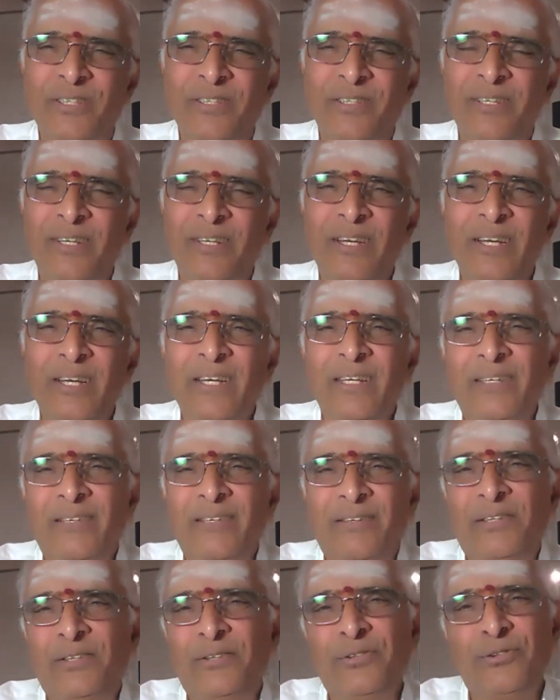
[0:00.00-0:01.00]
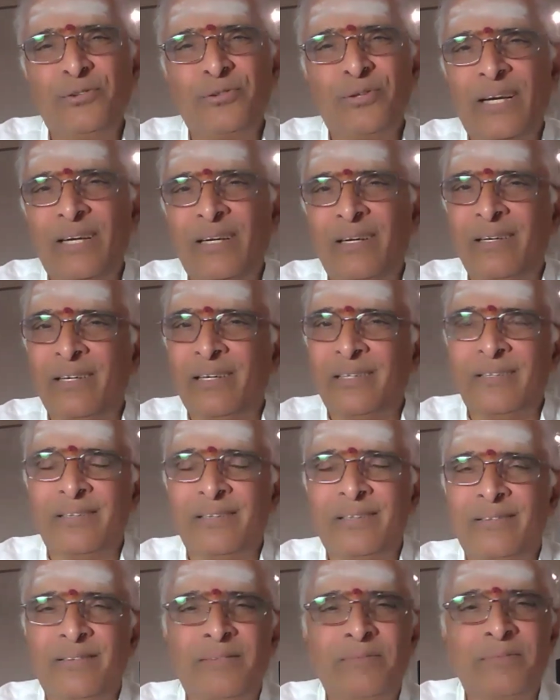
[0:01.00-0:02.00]
And he used to write a
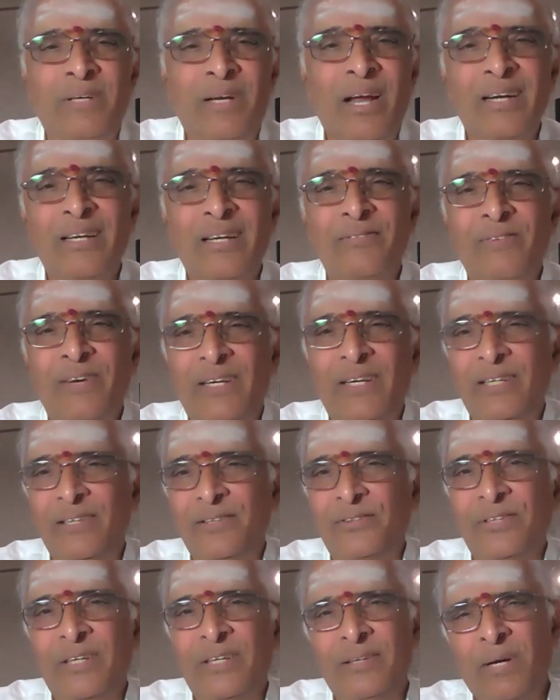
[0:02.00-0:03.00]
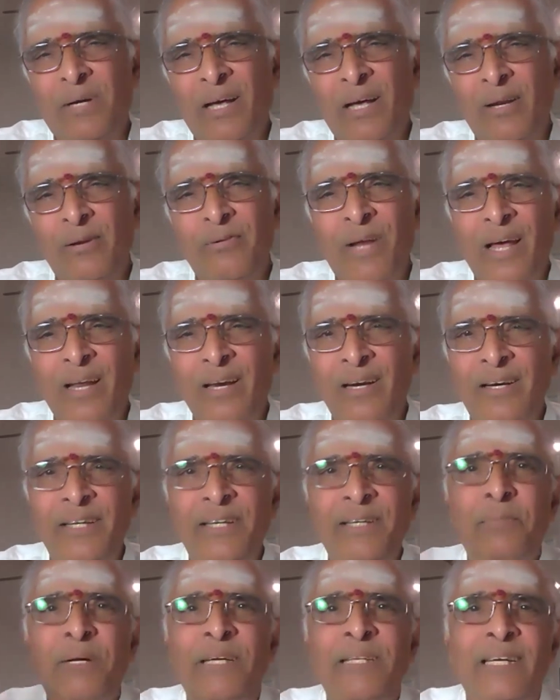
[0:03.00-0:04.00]
lot of letters.
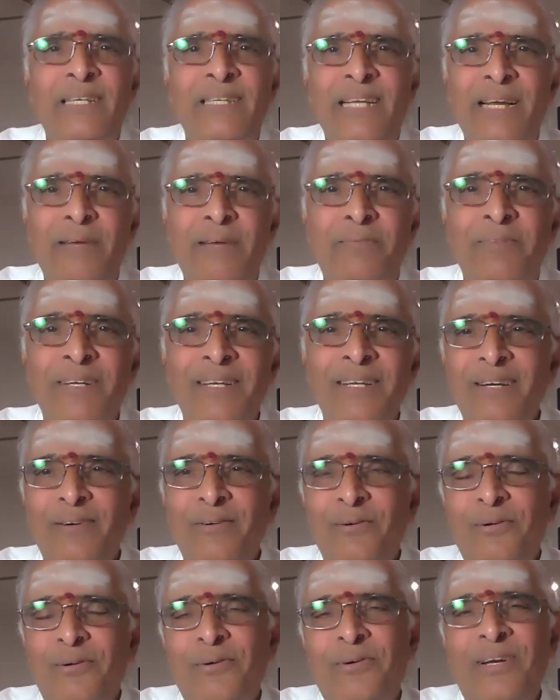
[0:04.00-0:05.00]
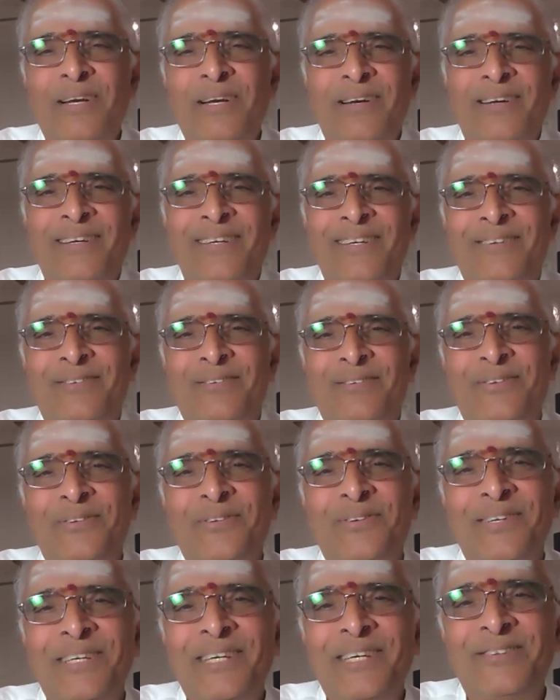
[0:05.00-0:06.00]
Already by that time, over
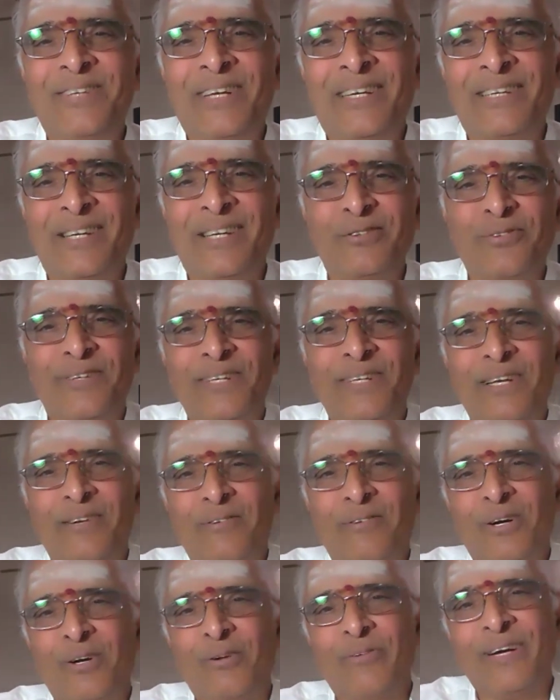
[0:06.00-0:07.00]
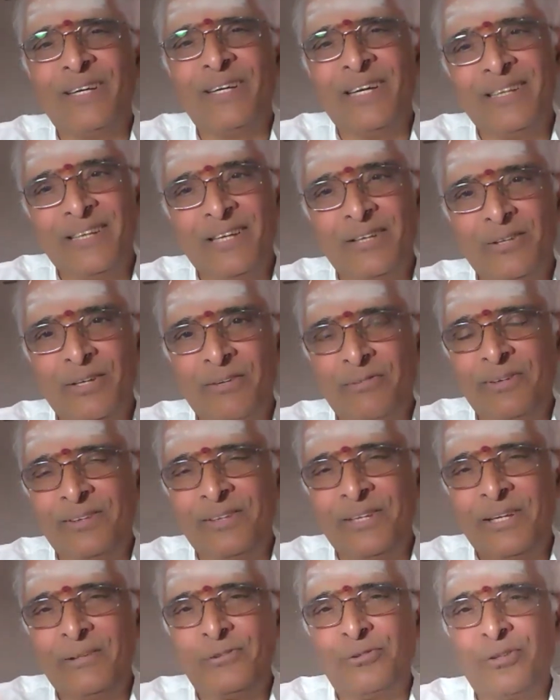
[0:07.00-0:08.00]
200 centers were there worldwide.
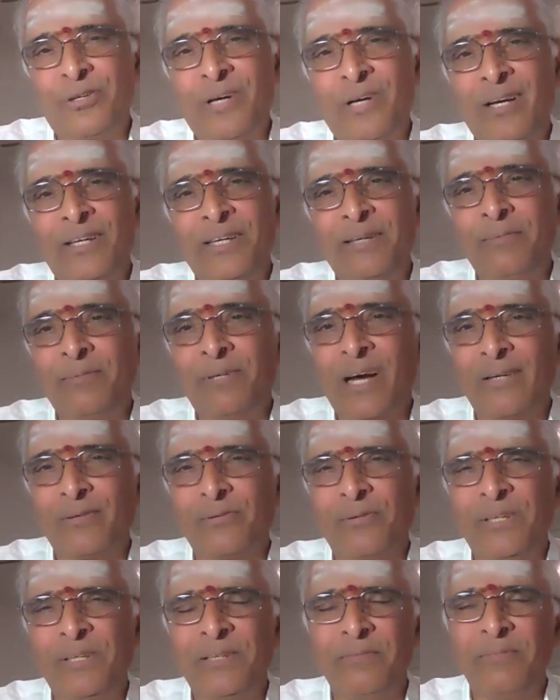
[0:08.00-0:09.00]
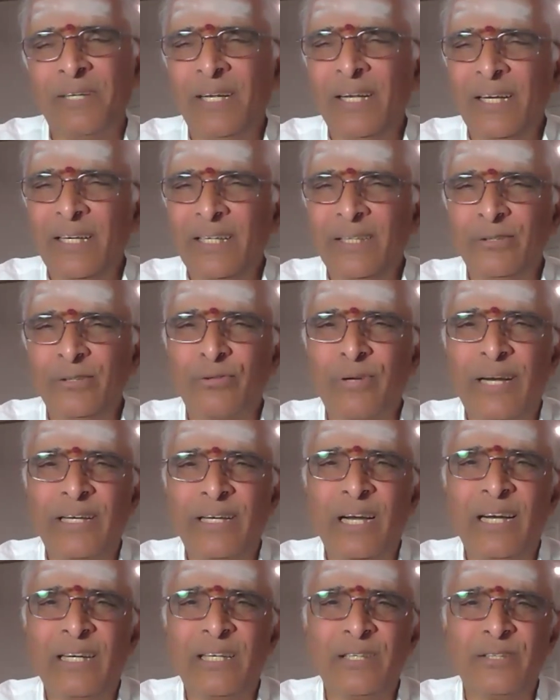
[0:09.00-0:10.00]
And they used to call him, talk to him. He used to
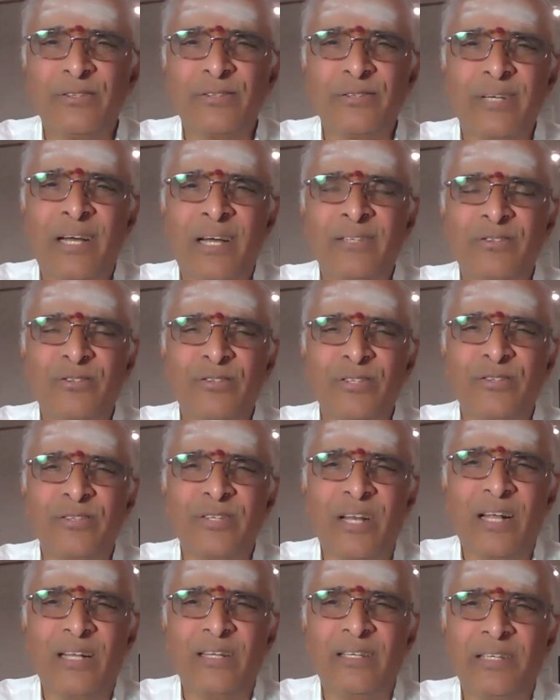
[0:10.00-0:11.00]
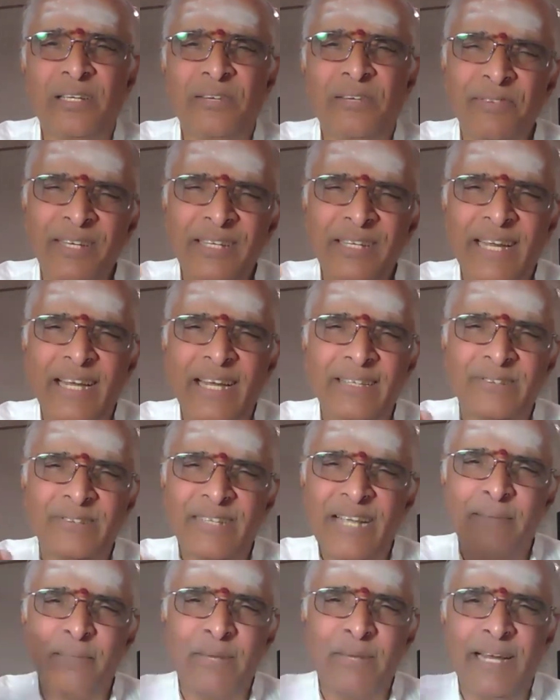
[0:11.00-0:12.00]
write letters, answers and all that. Every day,
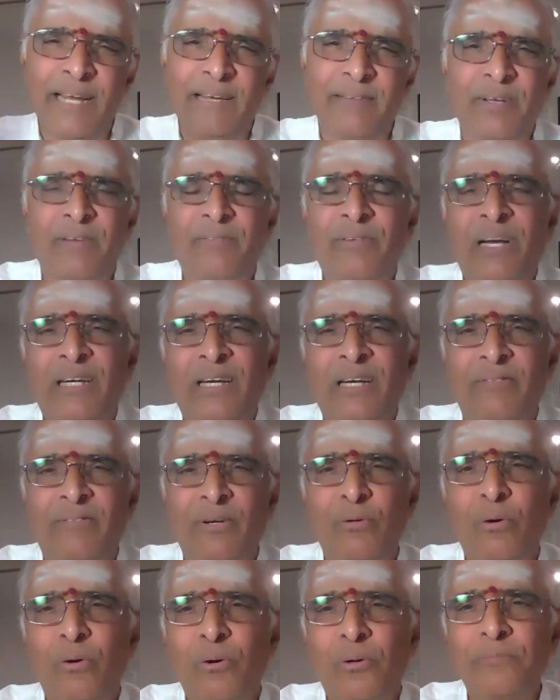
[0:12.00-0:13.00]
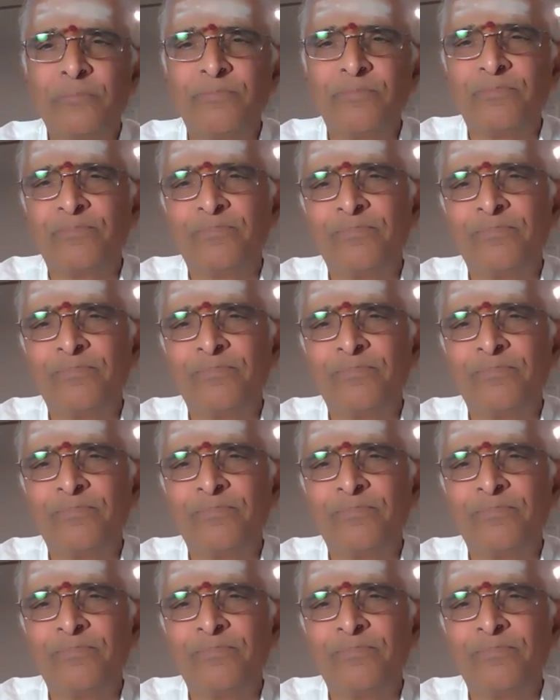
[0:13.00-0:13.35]
same day, every letter will go.